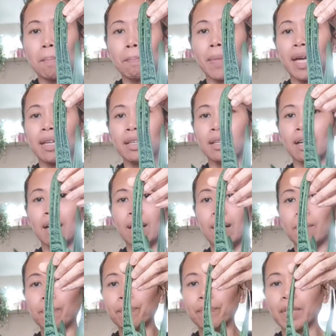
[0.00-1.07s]
But
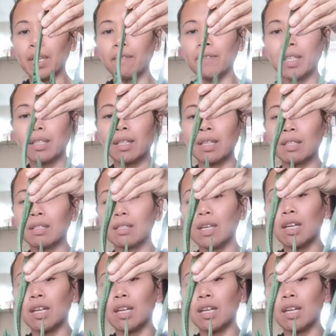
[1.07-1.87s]
if it gets